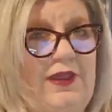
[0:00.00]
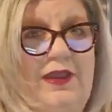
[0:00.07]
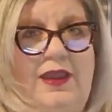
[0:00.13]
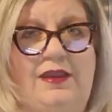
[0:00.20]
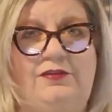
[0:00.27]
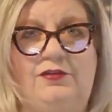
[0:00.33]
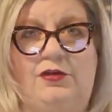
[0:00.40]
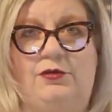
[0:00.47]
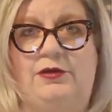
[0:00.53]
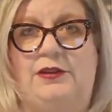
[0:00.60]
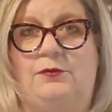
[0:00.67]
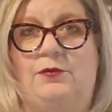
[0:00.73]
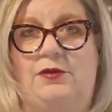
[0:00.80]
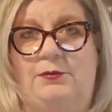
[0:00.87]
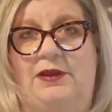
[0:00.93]
as already
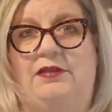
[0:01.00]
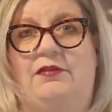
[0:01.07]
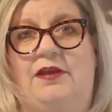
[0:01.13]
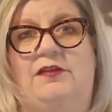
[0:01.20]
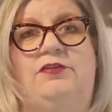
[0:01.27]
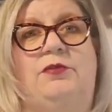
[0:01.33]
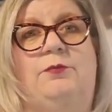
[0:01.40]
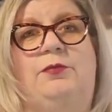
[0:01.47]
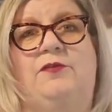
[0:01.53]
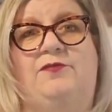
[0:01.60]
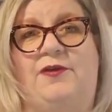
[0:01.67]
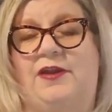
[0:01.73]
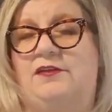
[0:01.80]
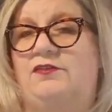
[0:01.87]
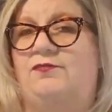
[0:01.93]
one of my clients who
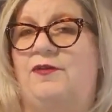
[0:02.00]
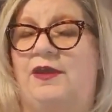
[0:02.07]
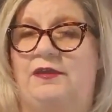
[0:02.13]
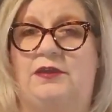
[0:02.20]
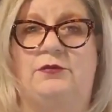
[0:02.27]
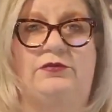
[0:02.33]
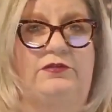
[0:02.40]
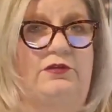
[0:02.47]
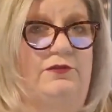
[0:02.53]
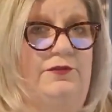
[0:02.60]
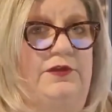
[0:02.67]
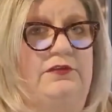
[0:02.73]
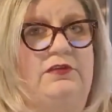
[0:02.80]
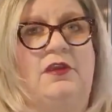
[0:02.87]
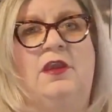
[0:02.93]
provides value,
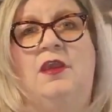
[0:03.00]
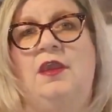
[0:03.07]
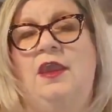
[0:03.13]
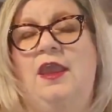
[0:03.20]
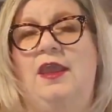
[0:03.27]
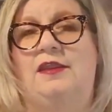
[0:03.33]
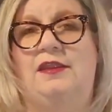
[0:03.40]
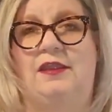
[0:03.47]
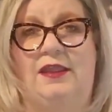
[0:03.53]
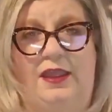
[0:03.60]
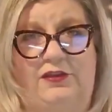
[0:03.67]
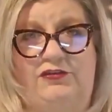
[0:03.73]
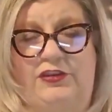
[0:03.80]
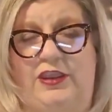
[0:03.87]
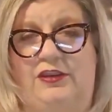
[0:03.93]
service, and
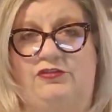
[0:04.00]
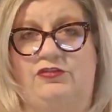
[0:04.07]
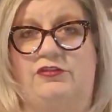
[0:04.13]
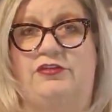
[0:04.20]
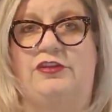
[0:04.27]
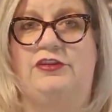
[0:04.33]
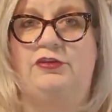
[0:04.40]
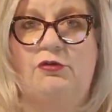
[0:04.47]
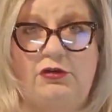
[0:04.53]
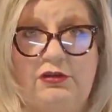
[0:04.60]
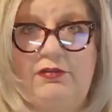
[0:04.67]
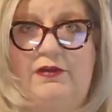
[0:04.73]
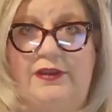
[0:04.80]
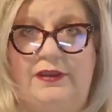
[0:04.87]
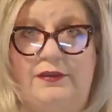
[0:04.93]
education to your
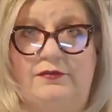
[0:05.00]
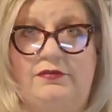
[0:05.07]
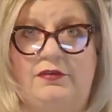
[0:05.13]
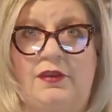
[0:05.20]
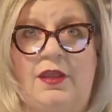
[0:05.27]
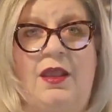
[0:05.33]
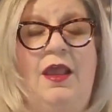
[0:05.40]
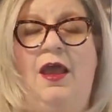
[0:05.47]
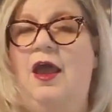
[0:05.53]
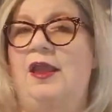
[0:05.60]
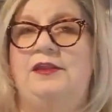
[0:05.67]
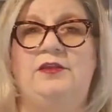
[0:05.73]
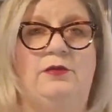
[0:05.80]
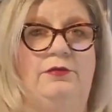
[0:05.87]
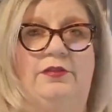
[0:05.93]
clients, I
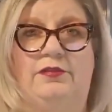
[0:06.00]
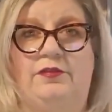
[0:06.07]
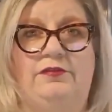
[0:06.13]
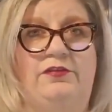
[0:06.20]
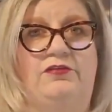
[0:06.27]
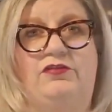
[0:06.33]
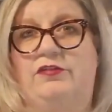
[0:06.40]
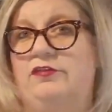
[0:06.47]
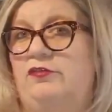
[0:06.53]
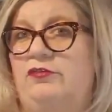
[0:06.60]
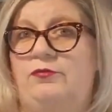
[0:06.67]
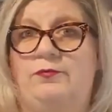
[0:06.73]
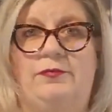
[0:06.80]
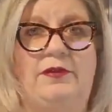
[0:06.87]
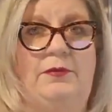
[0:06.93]
know that this is
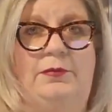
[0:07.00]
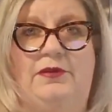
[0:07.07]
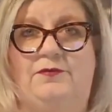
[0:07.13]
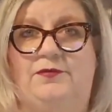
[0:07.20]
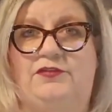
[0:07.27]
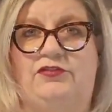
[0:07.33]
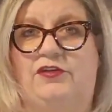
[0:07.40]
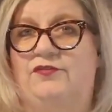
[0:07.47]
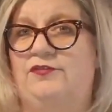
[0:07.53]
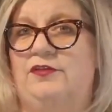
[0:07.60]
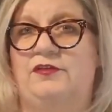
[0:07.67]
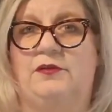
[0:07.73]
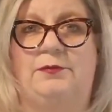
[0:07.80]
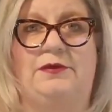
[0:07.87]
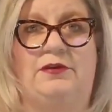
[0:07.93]
just a little bit of a shift, a
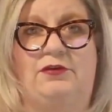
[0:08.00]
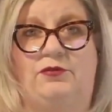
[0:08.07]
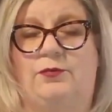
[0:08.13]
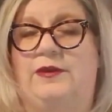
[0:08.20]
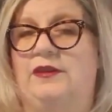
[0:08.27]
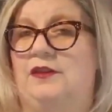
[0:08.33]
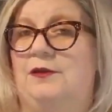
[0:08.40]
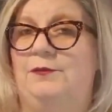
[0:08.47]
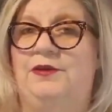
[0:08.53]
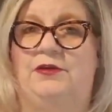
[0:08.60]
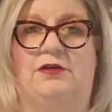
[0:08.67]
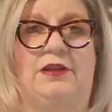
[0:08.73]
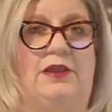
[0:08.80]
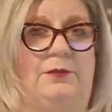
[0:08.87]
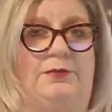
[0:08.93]
little bit of a tweak, and I'm here
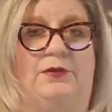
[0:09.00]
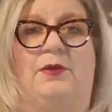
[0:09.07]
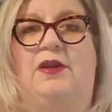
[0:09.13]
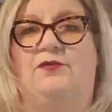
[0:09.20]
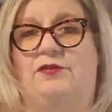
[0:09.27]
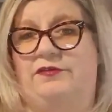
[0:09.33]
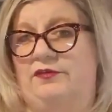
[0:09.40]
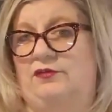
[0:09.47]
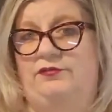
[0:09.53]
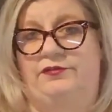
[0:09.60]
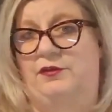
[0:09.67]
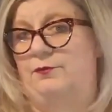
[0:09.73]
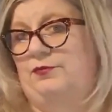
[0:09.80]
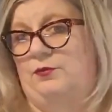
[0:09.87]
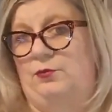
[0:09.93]
to help you every single
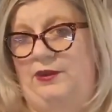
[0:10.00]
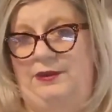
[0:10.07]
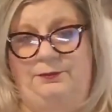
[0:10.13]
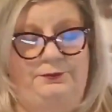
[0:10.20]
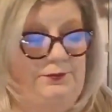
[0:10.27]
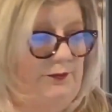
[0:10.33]
step of the way.